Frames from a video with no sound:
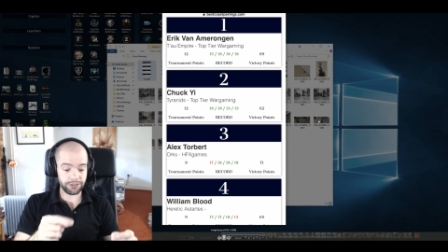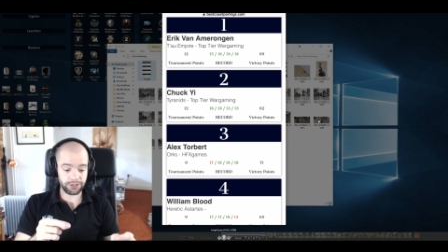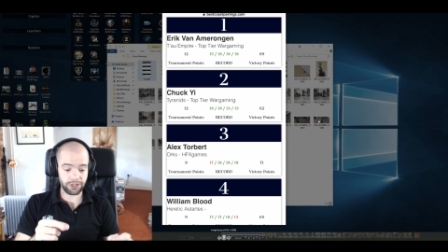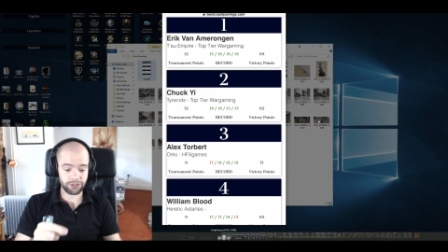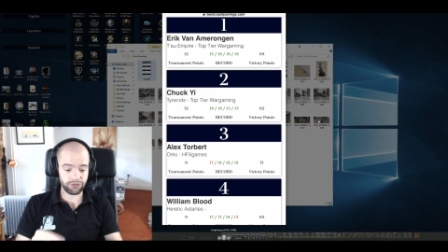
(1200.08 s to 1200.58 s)

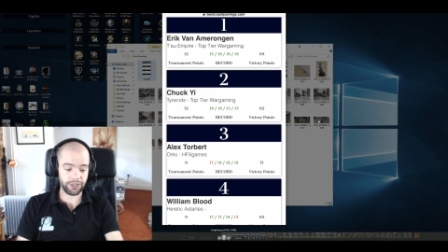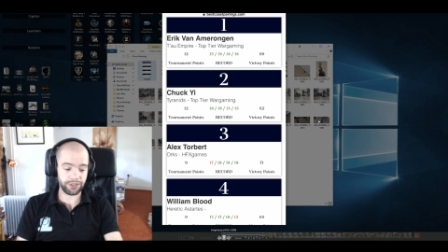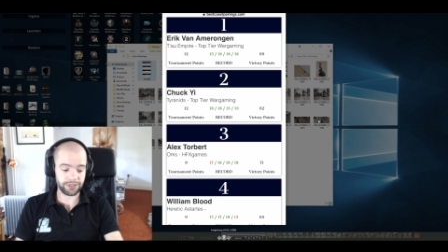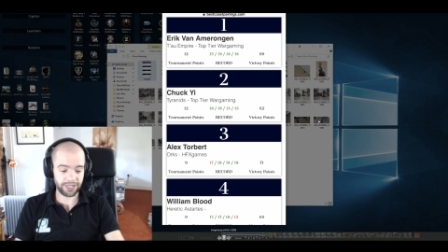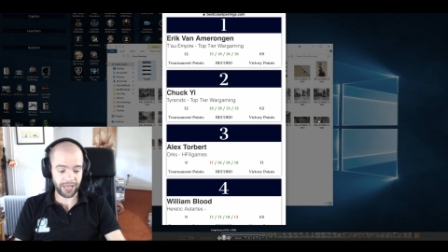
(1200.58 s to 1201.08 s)

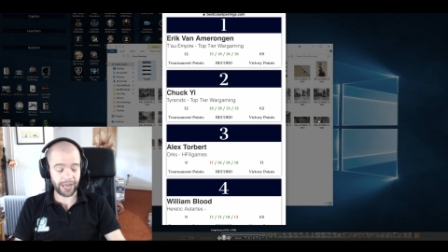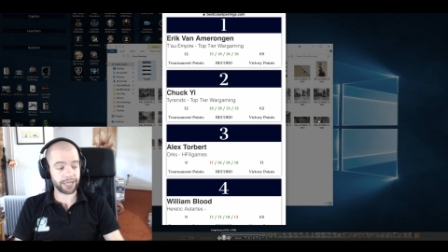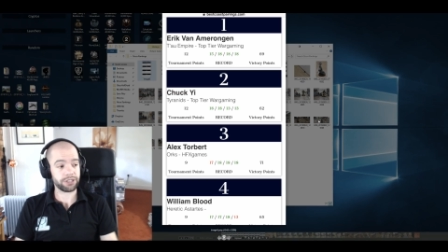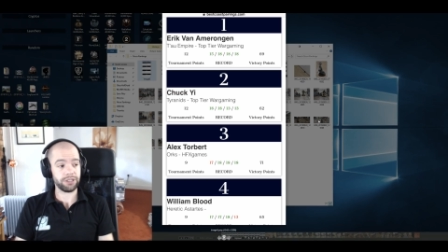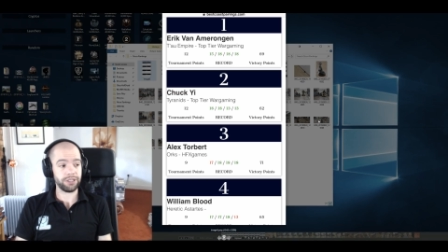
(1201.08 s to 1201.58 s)
Starstriders
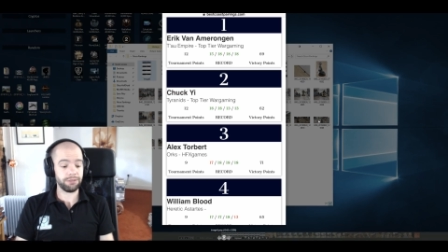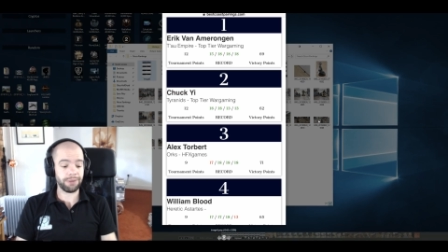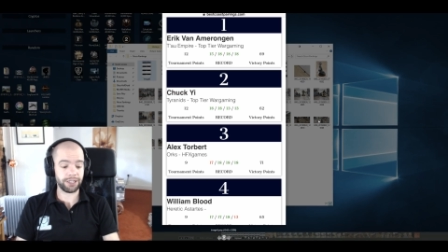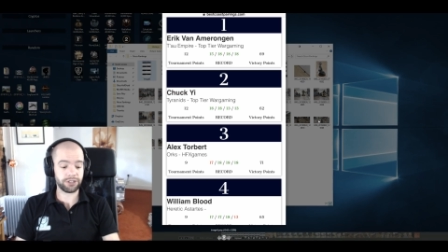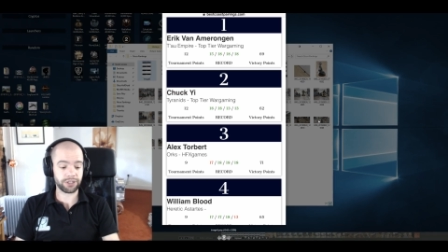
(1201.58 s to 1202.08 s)
actually
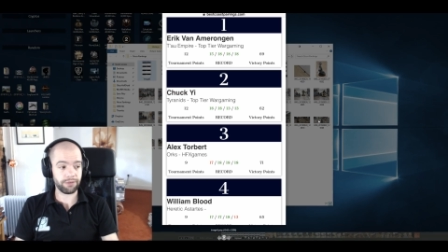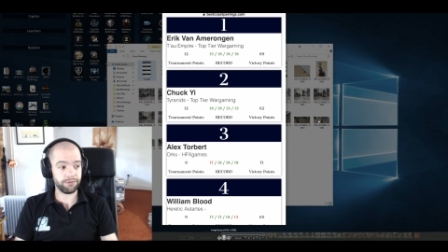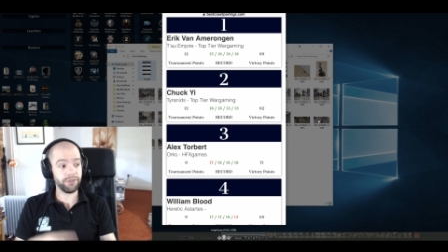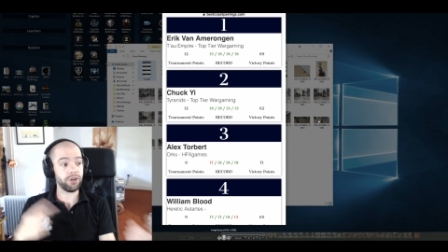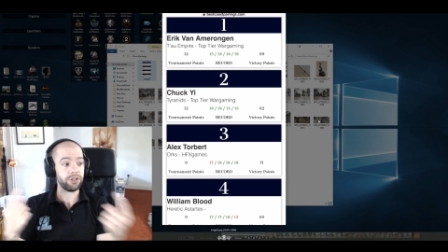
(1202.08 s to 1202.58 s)
managed to come
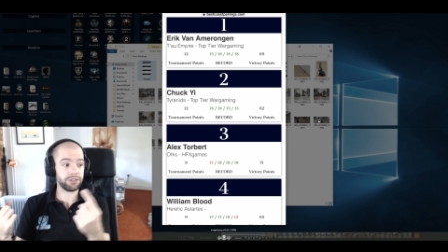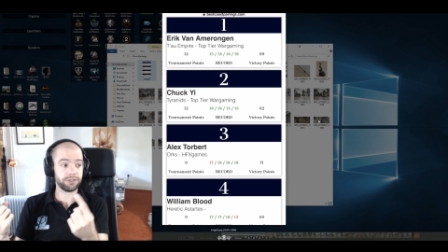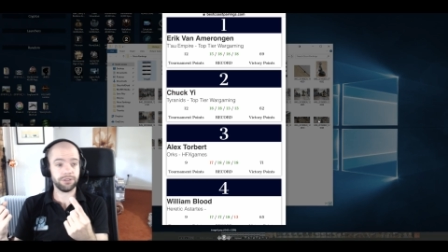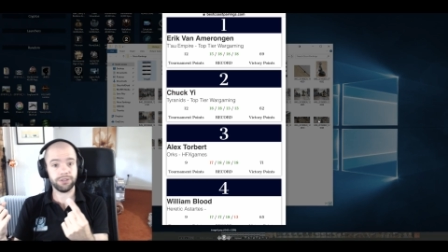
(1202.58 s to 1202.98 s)
first